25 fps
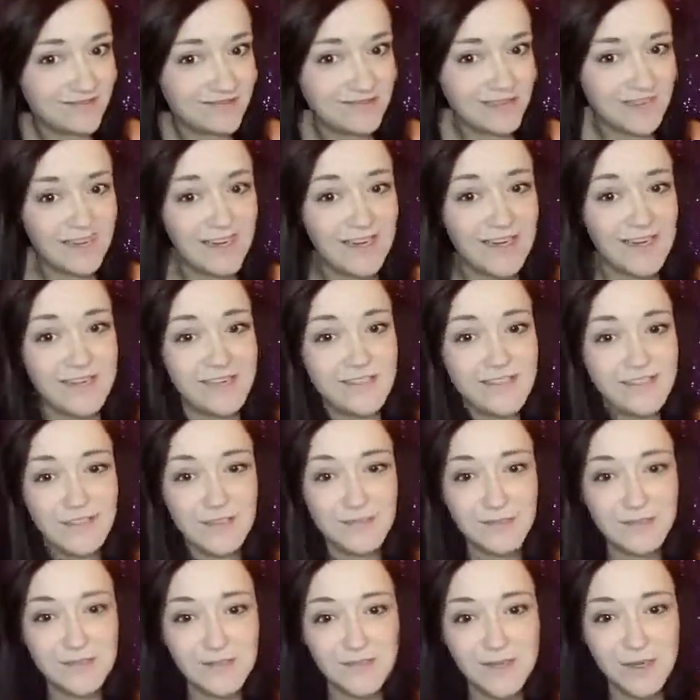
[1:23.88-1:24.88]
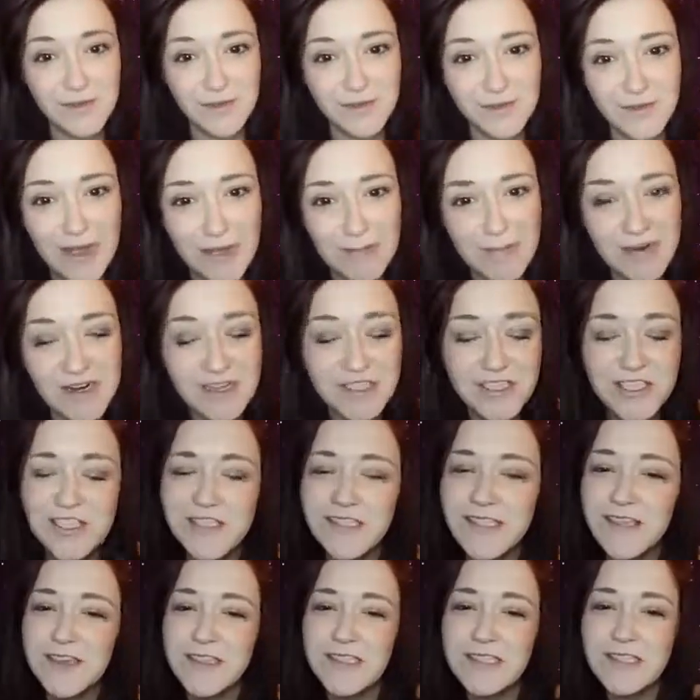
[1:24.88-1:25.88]
needed to, so I'm gonna
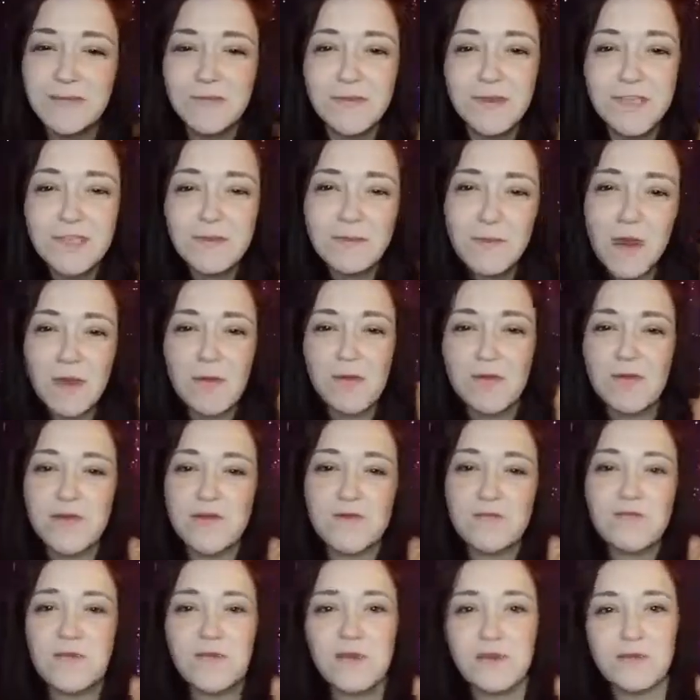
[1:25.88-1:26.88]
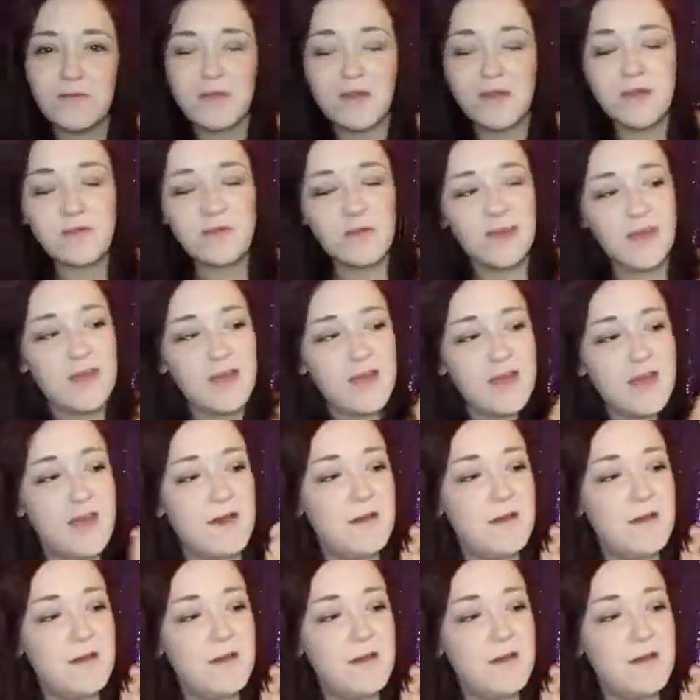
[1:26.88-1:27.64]
this part will be really, really quick.